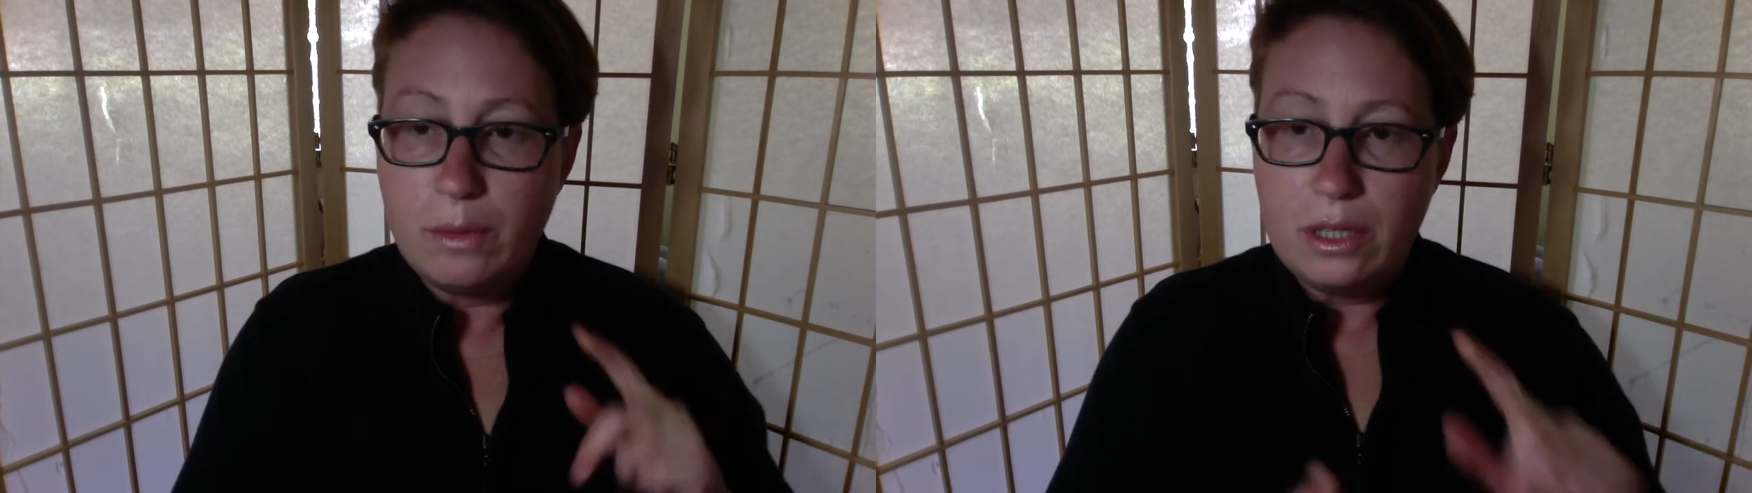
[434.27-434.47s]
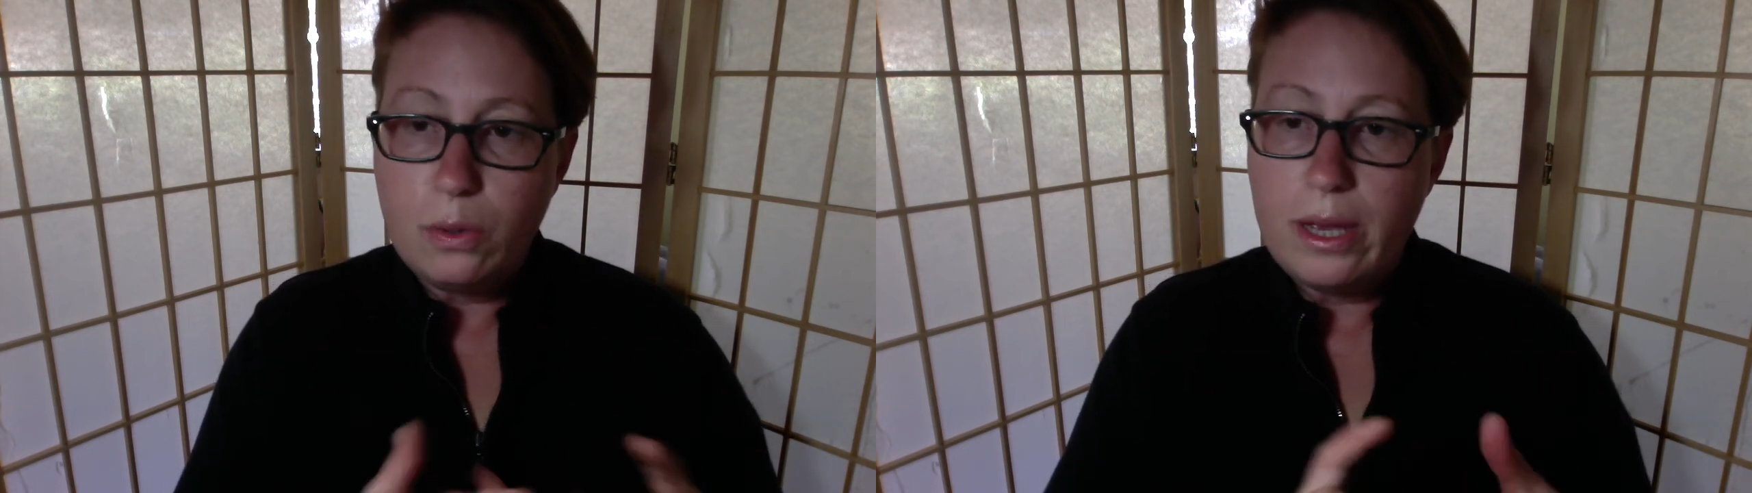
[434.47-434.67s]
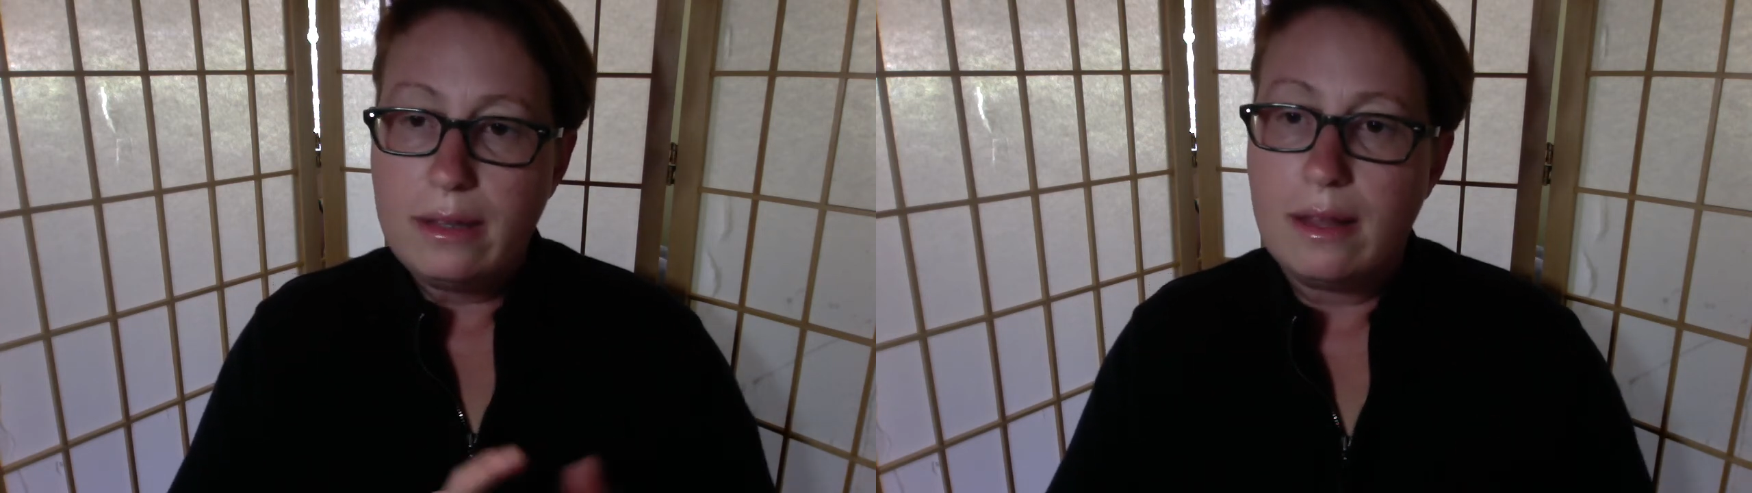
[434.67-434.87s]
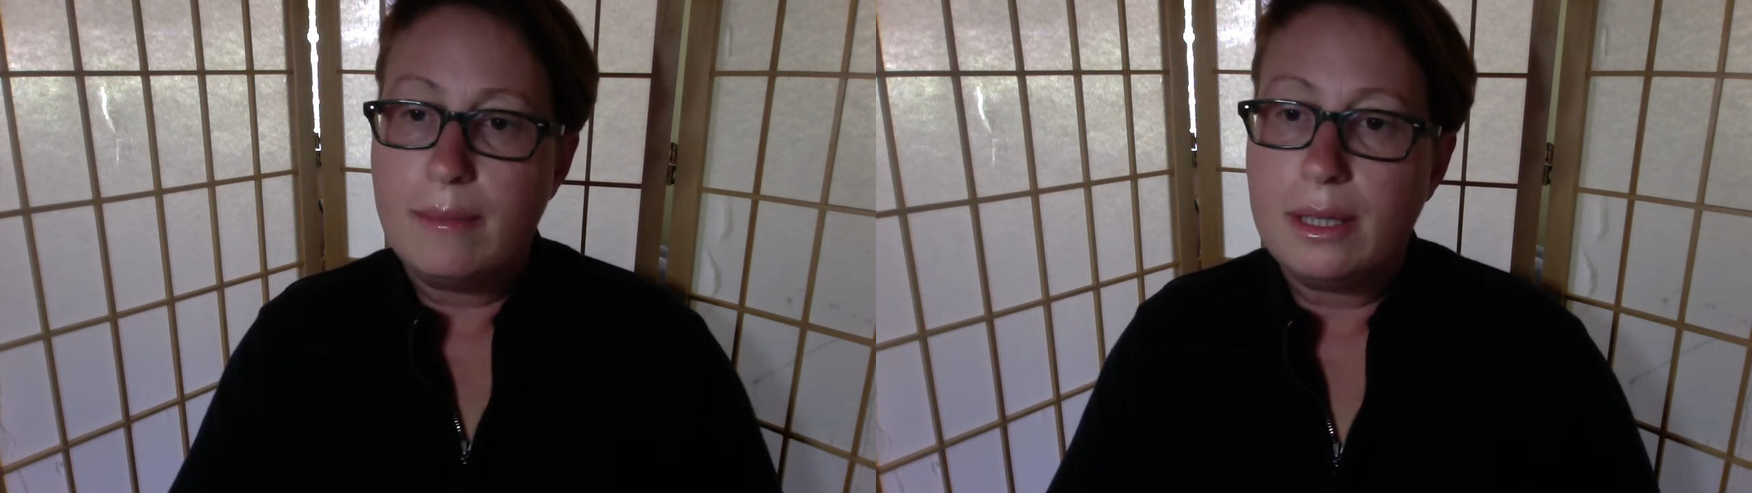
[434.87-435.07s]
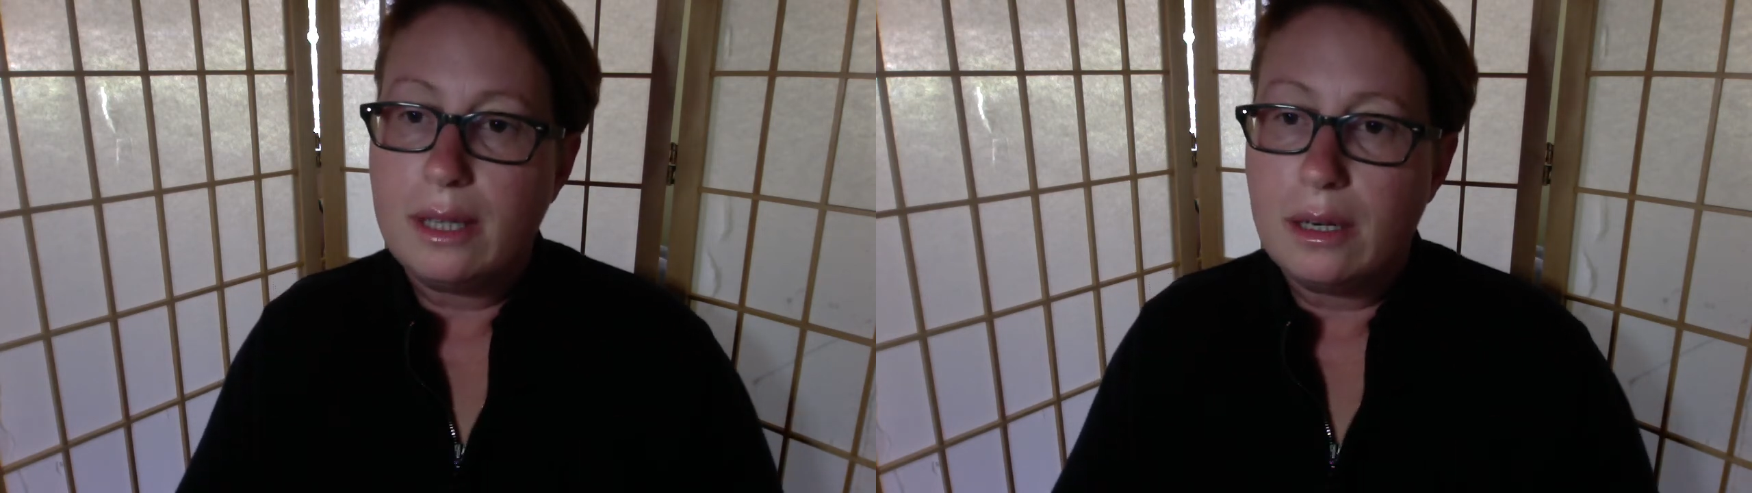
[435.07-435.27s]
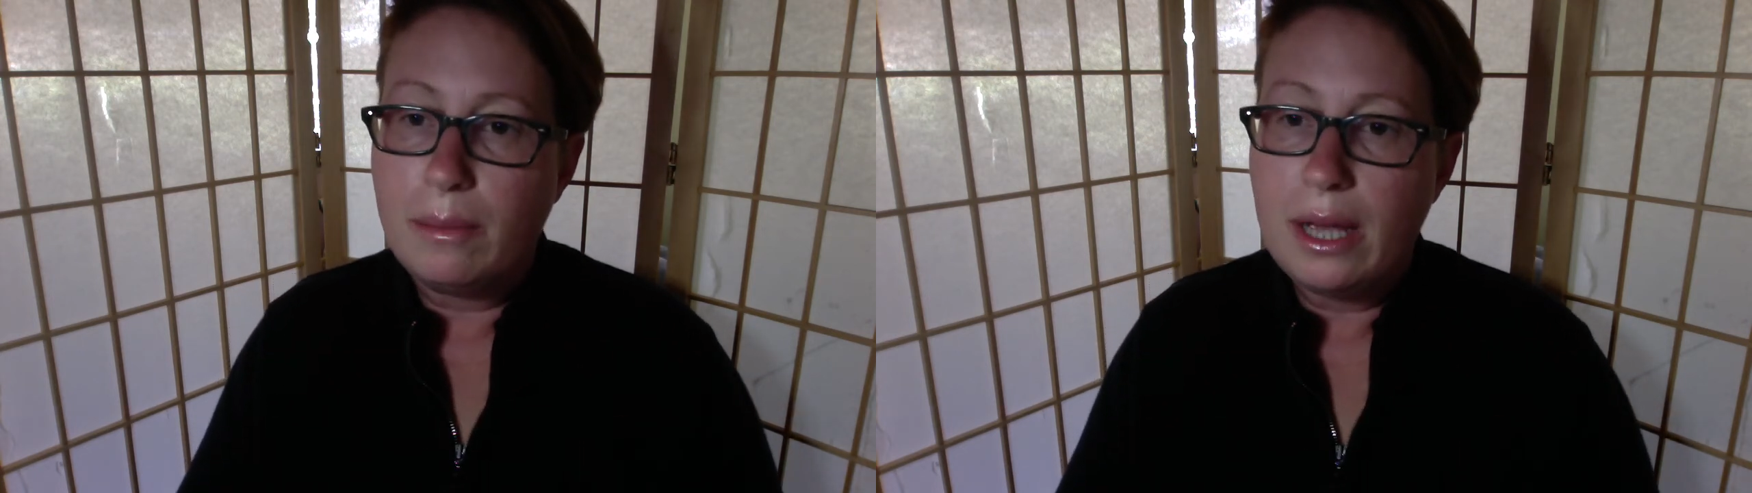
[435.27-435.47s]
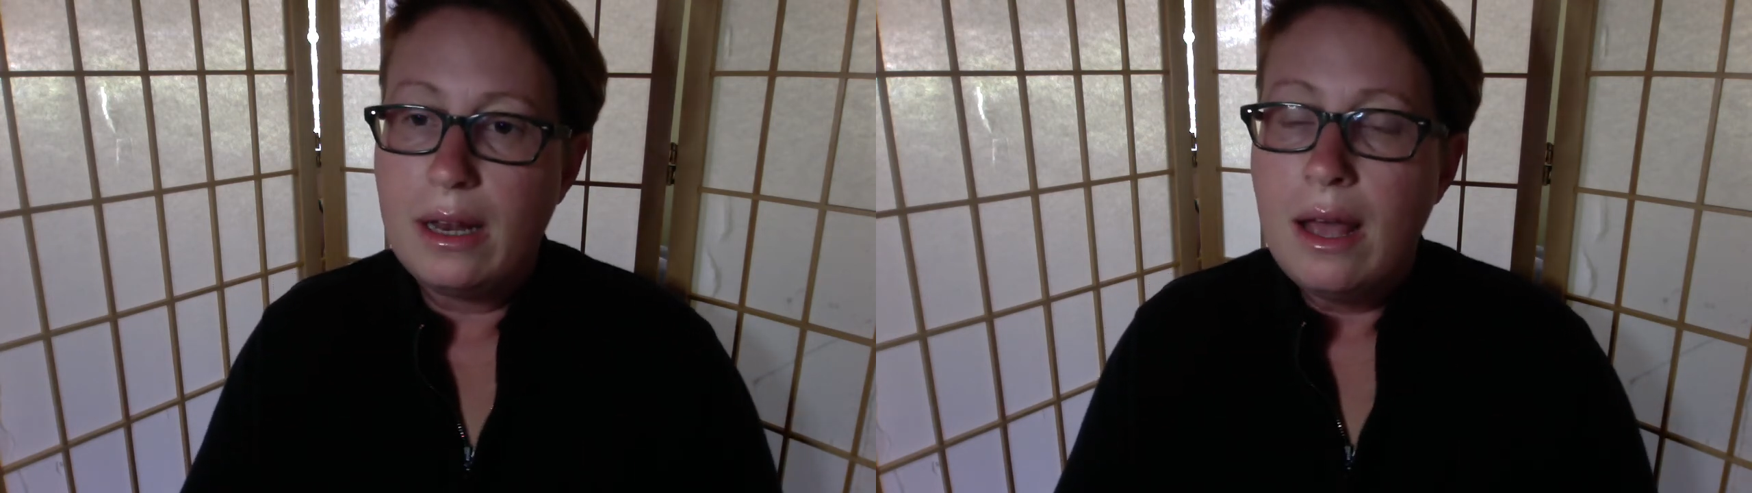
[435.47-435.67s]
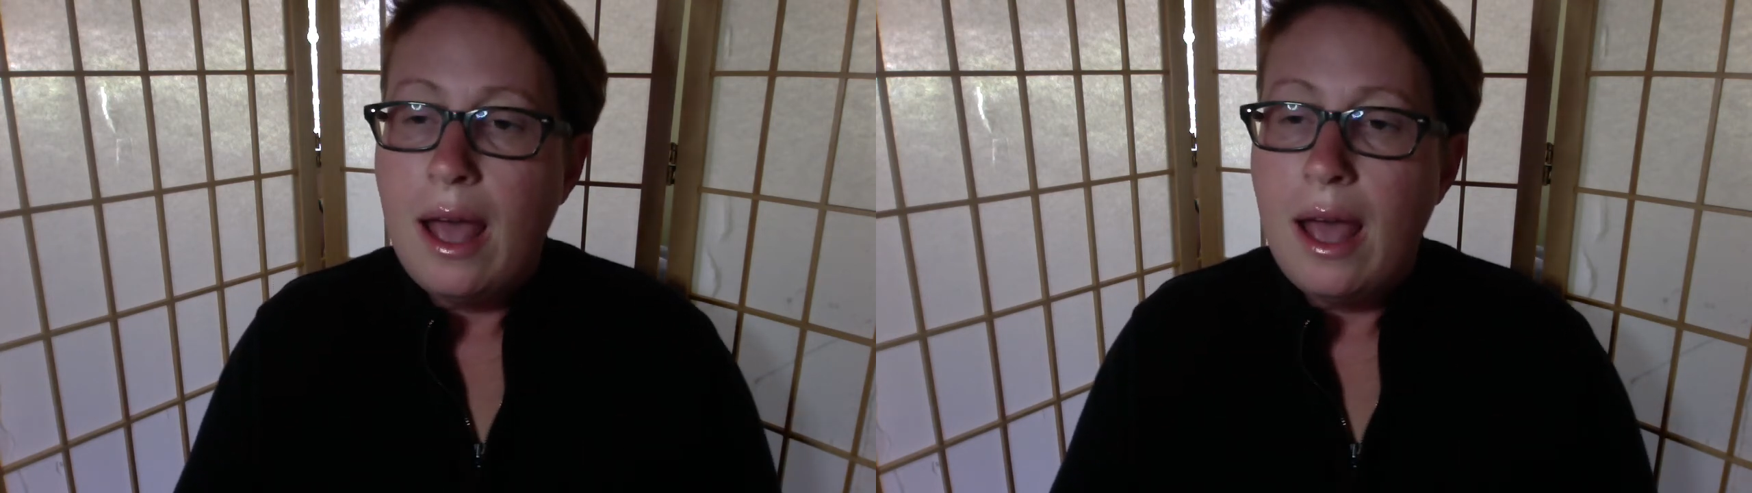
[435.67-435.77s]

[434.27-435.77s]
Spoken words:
We tweaked them a little bit